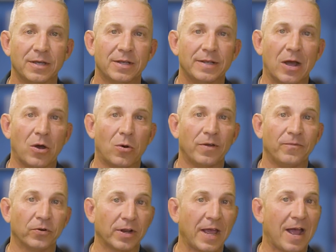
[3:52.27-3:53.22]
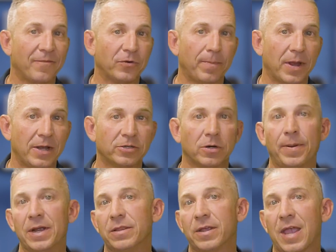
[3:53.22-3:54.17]
Now, if you're going to have your painter
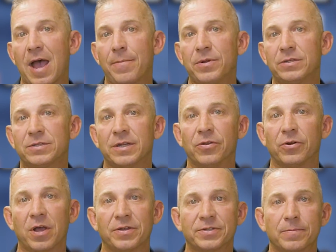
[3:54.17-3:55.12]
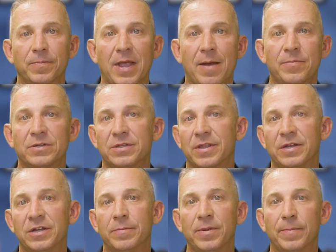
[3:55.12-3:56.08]
paint the cabinets and they're custom cabinets and they
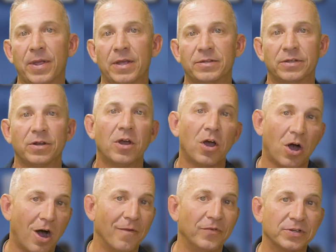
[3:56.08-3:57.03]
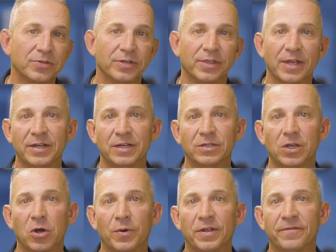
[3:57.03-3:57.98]
need to be painted, obviously they need to
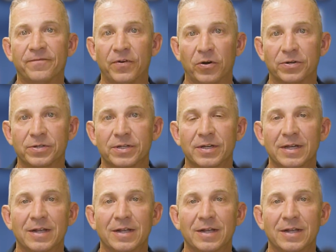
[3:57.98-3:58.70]
go in first.